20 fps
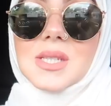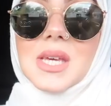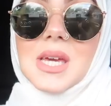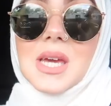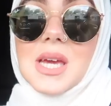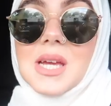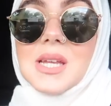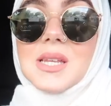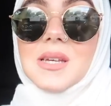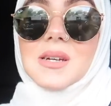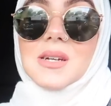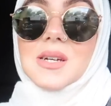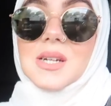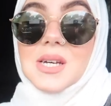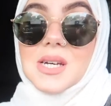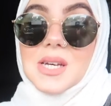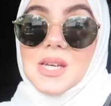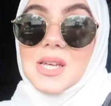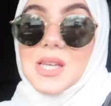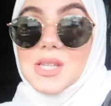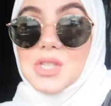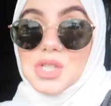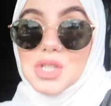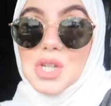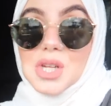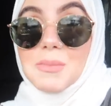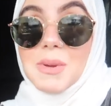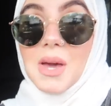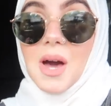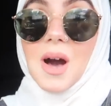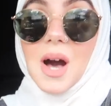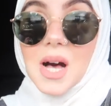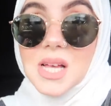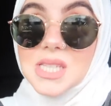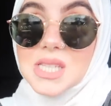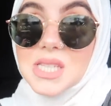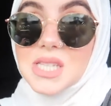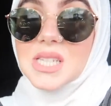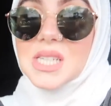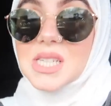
Eid it's just gonna be us.